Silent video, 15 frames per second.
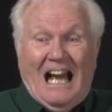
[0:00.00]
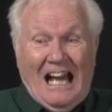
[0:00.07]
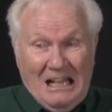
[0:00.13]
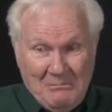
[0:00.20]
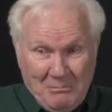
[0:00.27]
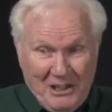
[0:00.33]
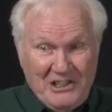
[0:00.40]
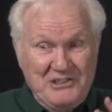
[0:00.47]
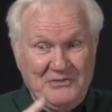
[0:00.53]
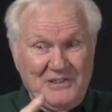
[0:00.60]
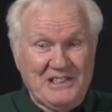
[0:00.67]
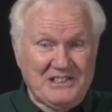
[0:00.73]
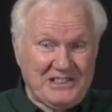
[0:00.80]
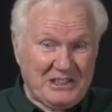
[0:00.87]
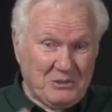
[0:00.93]
I must
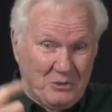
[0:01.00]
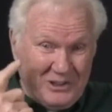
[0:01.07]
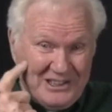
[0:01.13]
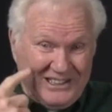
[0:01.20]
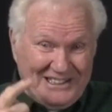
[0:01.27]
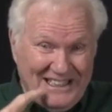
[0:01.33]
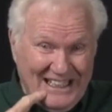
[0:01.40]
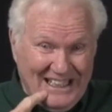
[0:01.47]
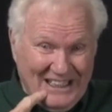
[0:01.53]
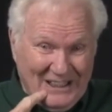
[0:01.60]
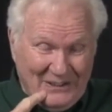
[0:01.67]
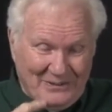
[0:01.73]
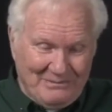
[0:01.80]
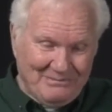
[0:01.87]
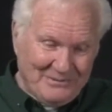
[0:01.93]
visit with
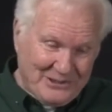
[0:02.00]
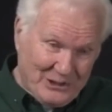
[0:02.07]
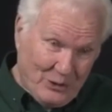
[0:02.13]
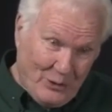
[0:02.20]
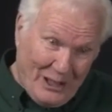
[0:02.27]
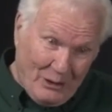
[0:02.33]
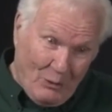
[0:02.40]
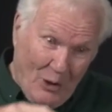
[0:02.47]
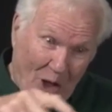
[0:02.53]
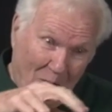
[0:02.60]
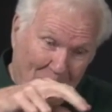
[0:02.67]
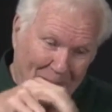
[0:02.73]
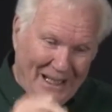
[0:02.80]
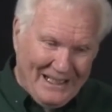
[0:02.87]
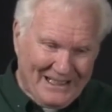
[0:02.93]
Adele. So I
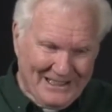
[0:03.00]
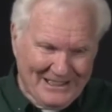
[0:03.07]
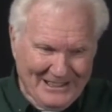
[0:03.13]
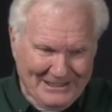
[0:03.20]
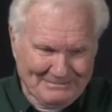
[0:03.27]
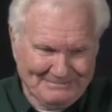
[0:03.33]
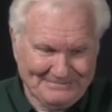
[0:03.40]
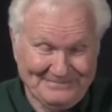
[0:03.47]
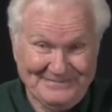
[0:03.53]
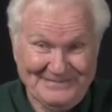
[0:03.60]
walked back up,